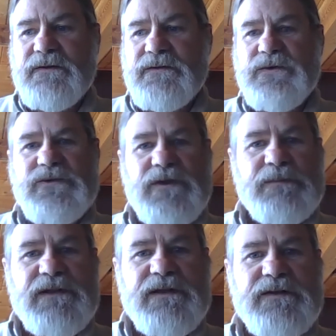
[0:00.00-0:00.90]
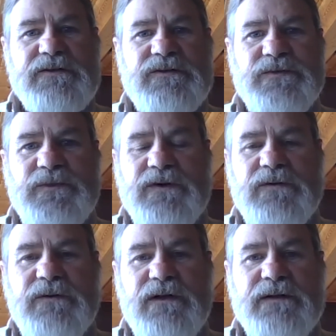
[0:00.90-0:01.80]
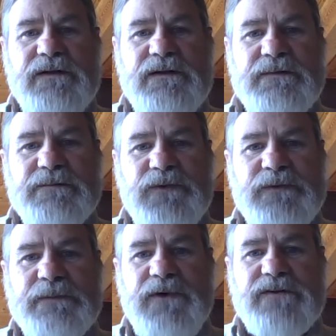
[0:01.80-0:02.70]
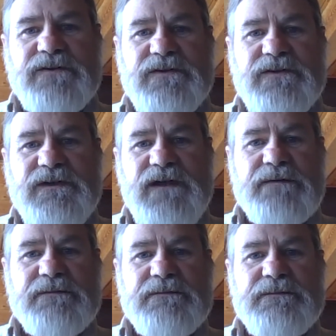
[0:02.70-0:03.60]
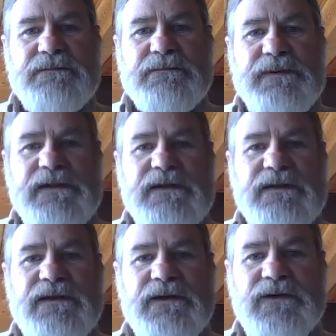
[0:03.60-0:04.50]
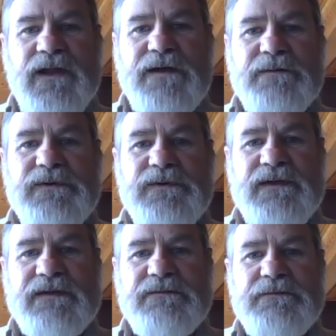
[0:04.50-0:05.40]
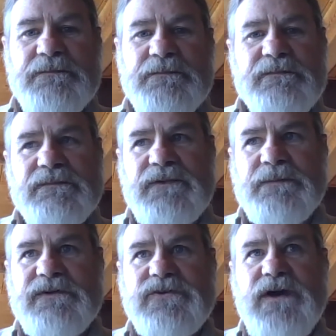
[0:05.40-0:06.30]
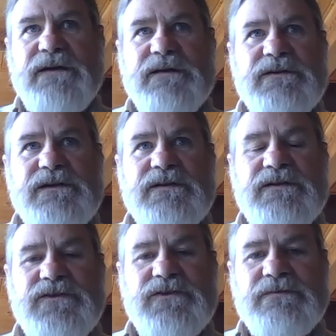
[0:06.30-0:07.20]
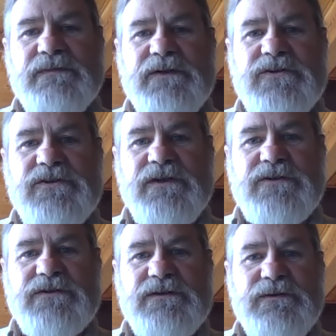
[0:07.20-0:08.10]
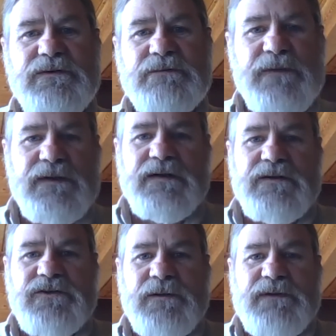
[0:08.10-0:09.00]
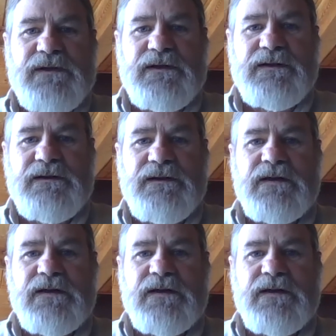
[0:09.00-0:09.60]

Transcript: do some of these water quality improvement projects and not be held liable. And they've been trying to get this legislation or something